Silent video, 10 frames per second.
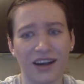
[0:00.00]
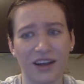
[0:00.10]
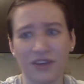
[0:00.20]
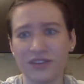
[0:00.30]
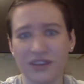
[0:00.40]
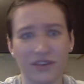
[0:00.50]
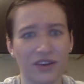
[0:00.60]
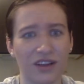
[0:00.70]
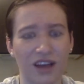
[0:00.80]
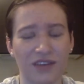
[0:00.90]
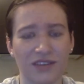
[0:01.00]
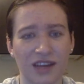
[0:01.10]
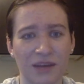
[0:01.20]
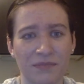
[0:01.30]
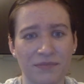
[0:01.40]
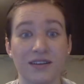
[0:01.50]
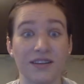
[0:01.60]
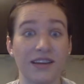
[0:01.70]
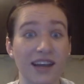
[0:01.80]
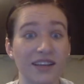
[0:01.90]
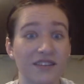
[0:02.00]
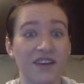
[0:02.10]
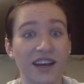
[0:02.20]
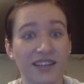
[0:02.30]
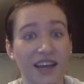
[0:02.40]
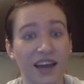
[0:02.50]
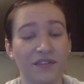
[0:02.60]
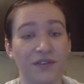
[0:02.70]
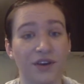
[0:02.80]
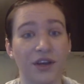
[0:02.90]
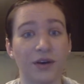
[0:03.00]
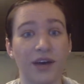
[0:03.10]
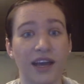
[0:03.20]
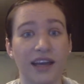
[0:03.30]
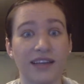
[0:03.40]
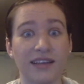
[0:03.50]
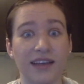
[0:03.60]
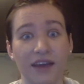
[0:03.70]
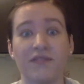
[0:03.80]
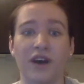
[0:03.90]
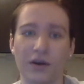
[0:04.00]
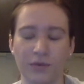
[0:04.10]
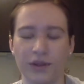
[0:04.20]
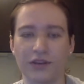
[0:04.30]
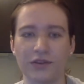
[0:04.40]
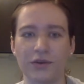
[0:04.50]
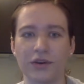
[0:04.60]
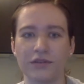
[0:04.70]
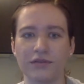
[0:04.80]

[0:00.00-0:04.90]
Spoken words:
It will save you a lot of time. The next advice I have for you is get involved with the school.